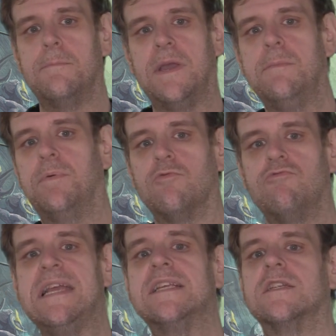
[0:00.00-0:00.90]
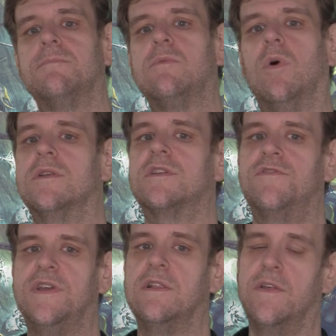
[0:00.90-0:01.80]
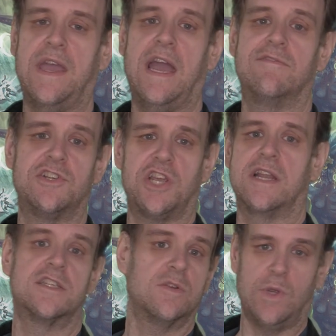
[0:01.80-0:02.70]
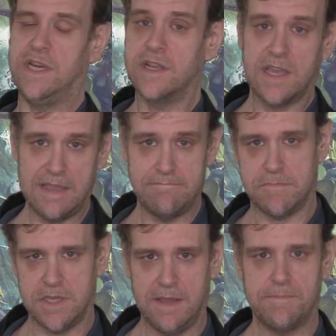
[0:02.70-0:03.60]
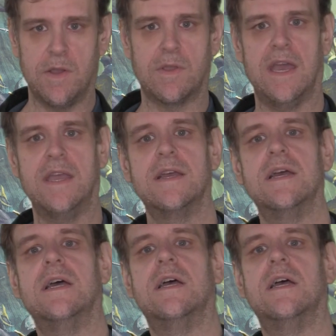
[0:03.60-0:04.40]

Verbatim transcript: People reasonably want to feel that they have a chance to win in a game. Yeah, okay.